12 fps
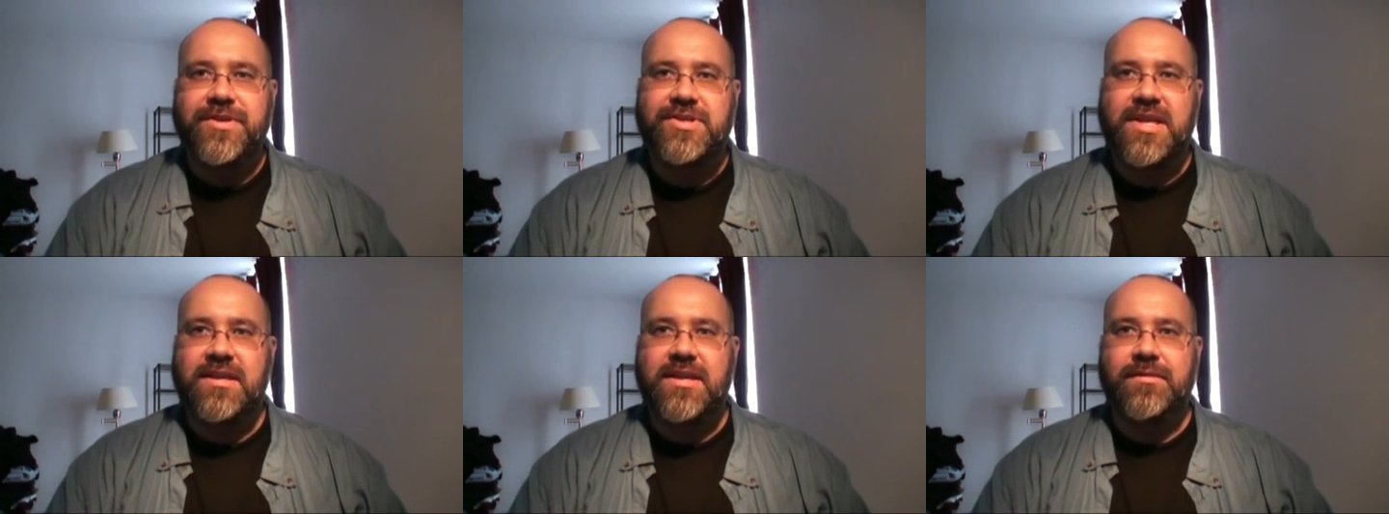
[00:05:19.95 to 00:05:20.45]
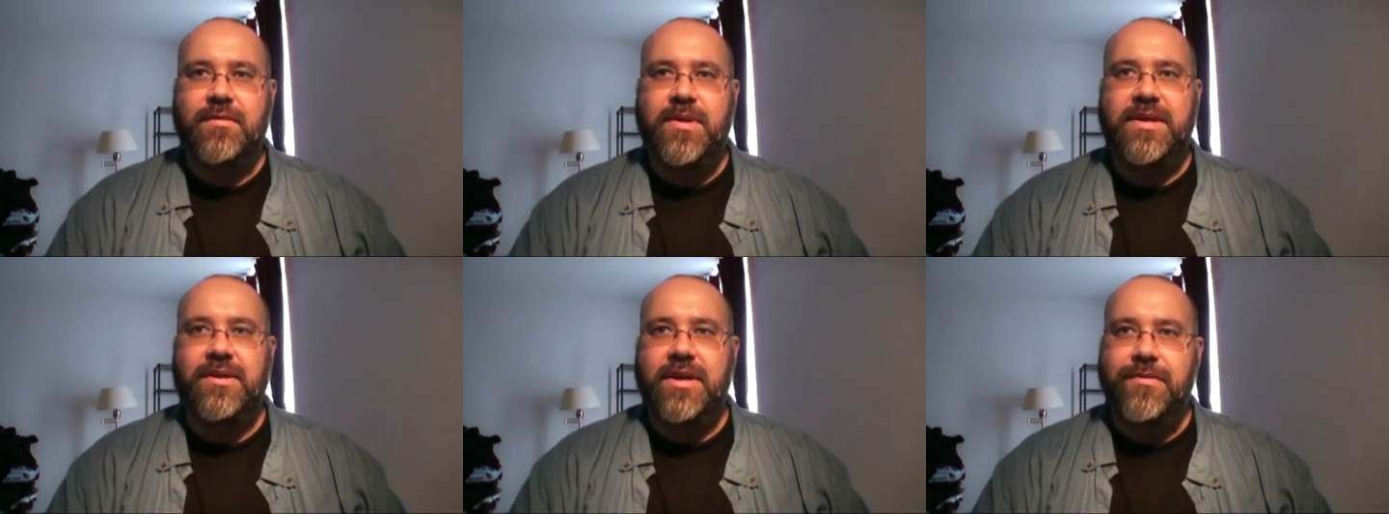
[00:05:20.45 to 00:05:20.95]
Instead, they
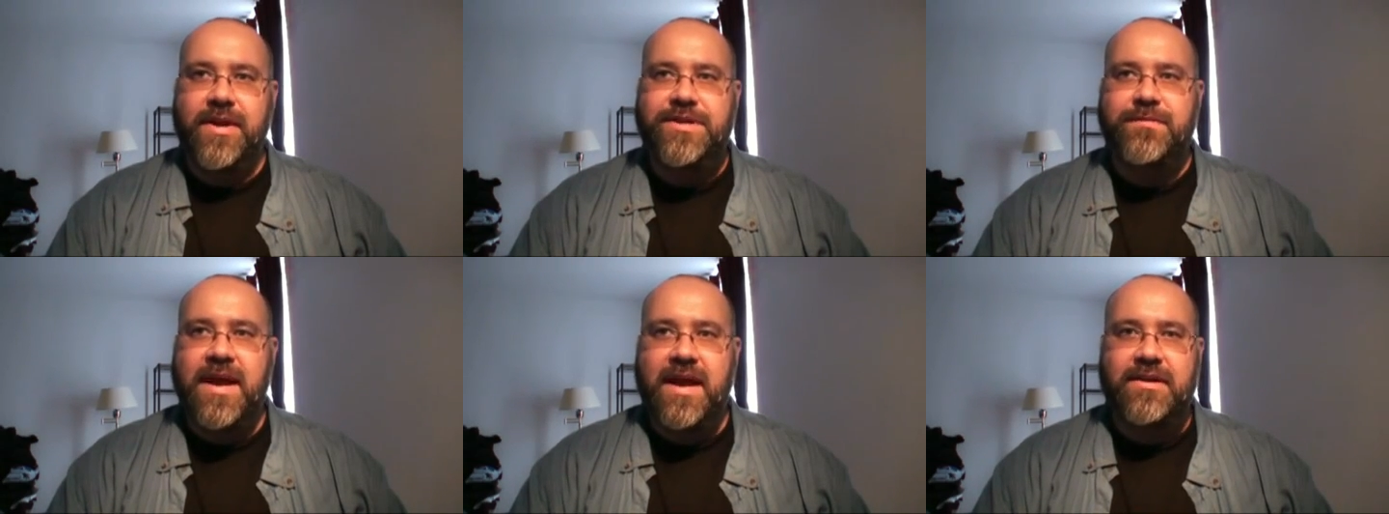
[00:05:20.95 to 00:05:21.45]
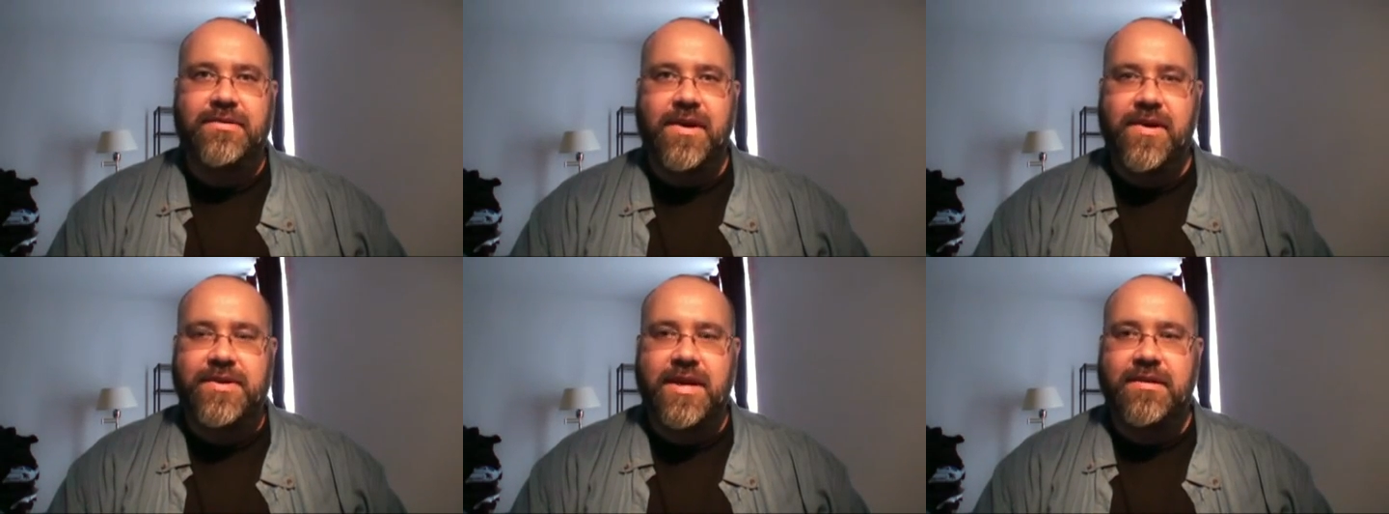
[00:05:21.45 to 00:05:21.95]
repeatedly reach back
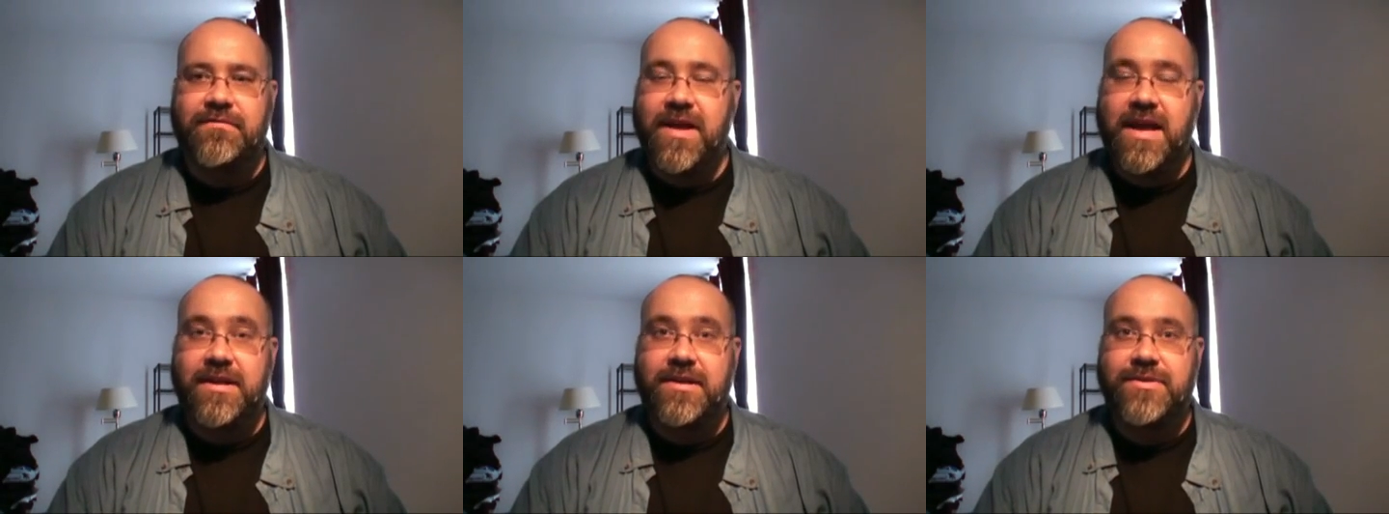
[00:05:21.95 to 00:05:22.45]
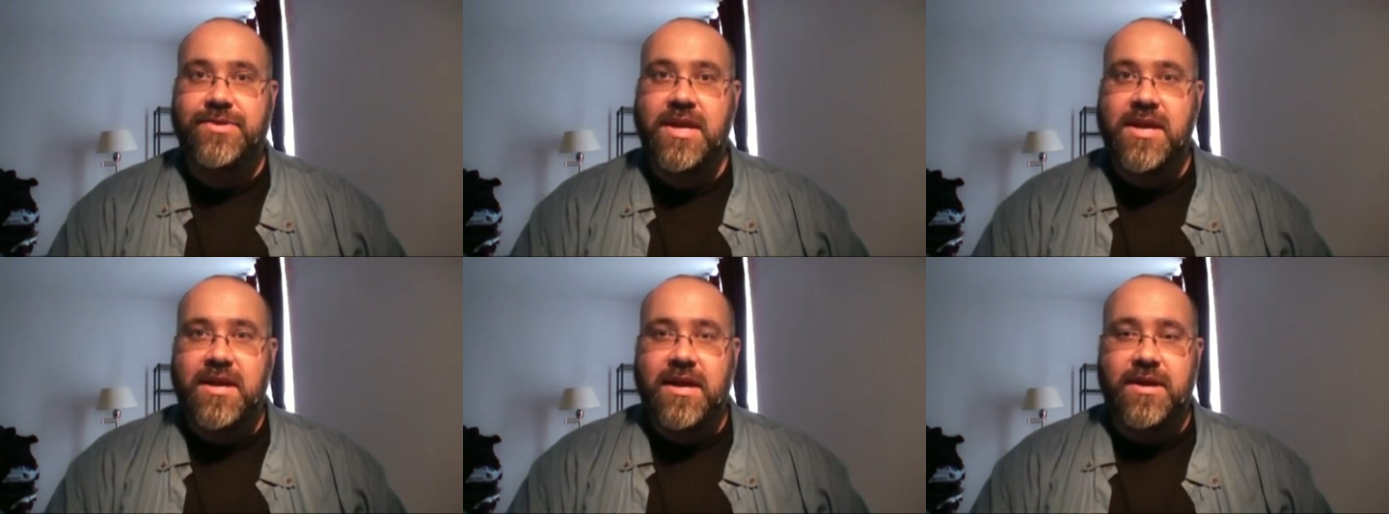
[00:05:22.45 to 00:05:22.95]
to outdated values,